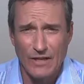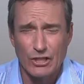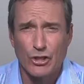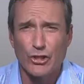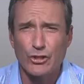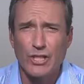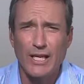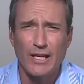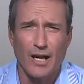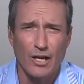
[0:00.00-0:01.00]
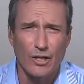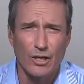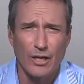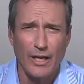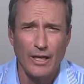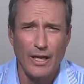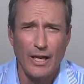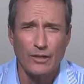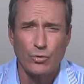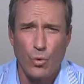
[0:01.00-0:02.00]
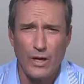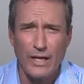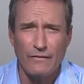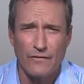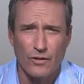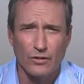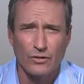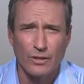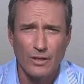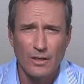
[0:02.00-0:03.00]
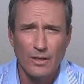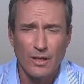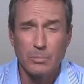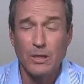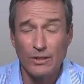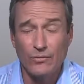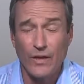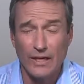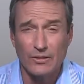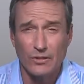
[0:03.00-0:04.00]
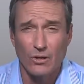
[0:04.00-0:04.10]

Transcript: finished 13 under in a 21st uh, place finish.